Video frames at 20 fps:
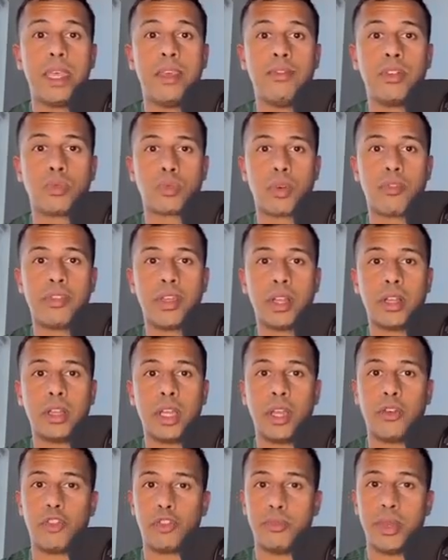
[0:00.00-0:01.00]
even reveal
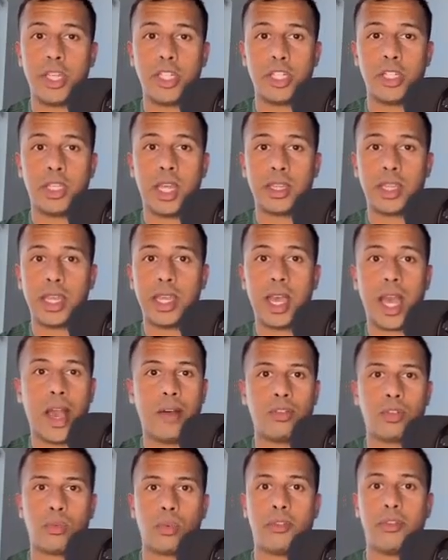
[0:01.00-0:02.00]
information that they
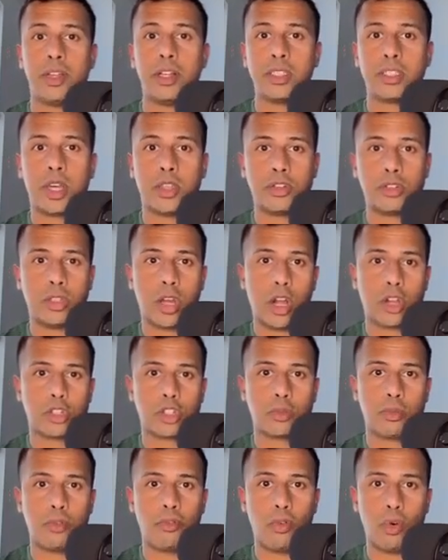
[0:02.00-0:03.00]
haven't revealed to other
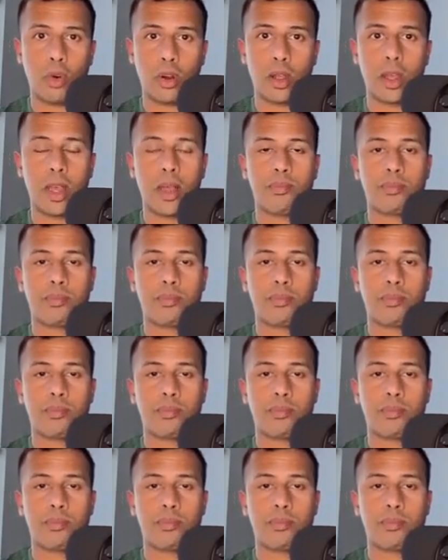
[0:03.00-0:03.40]
doctors before.